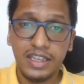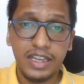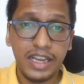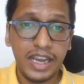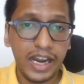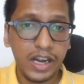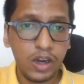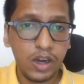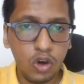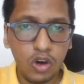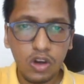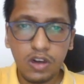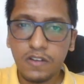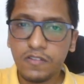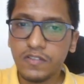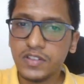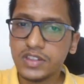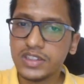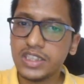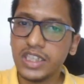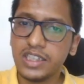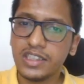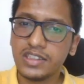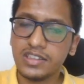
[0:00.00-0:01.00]
And all of a
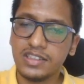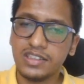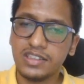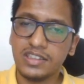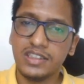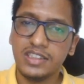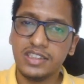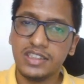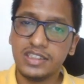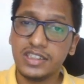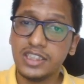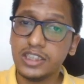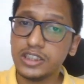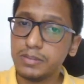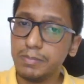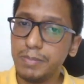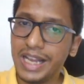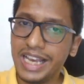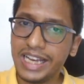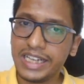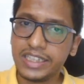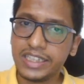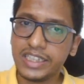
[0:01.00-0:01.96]
sudden, this black